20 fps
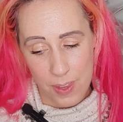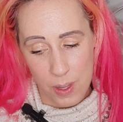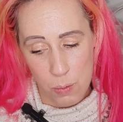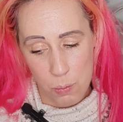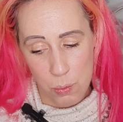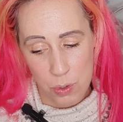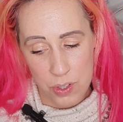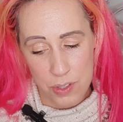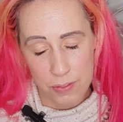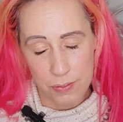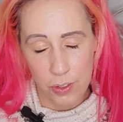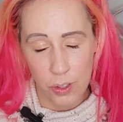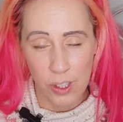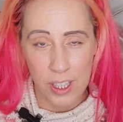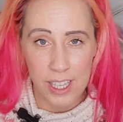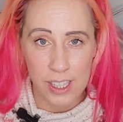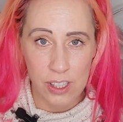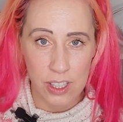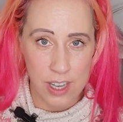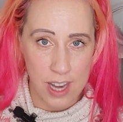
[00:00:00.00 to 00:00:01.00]
was
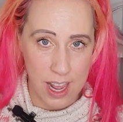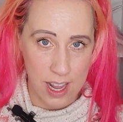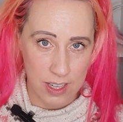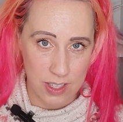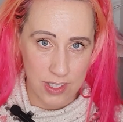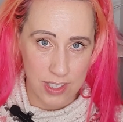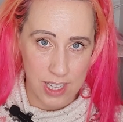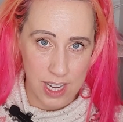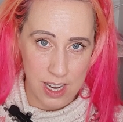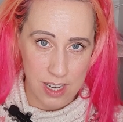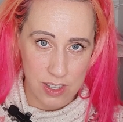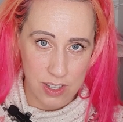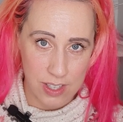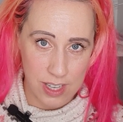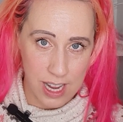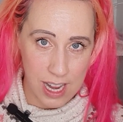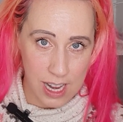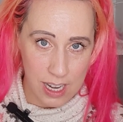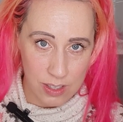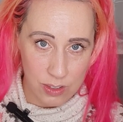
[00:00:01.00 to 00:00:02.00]
fully connected
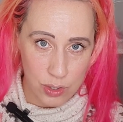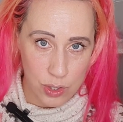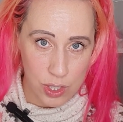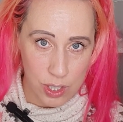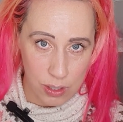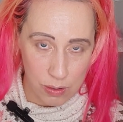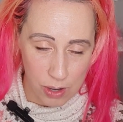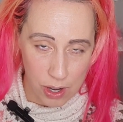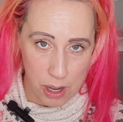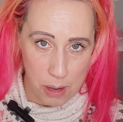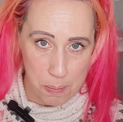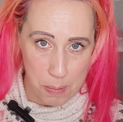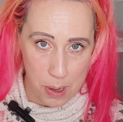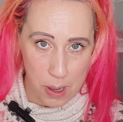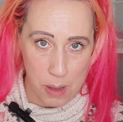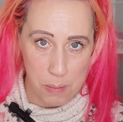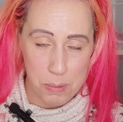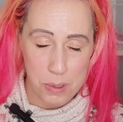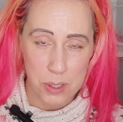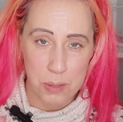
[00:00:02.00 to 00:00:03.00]
into her
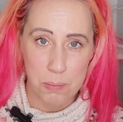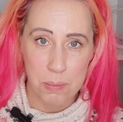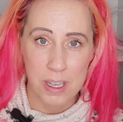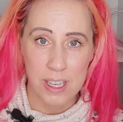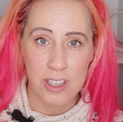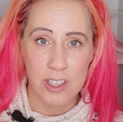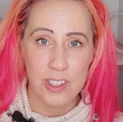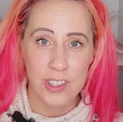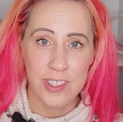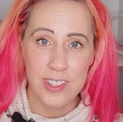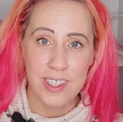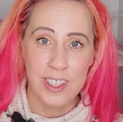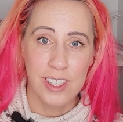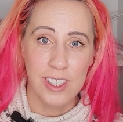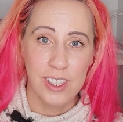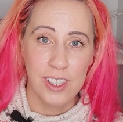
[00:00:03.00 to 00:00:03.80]
purpose because